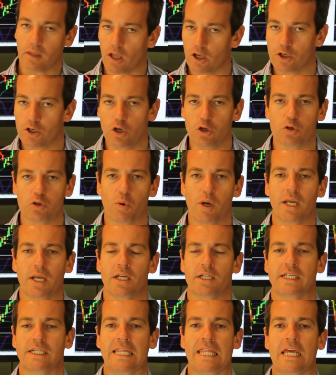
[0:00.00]
Huge
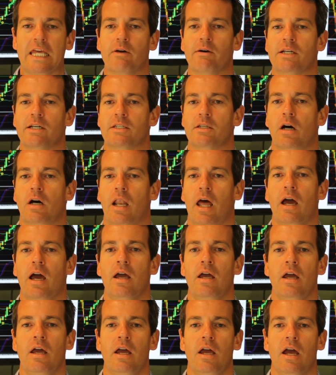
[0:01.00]
weakness in the US dollar,
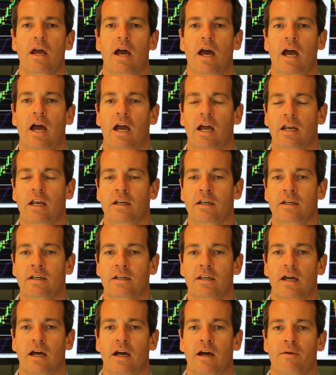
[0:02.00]
and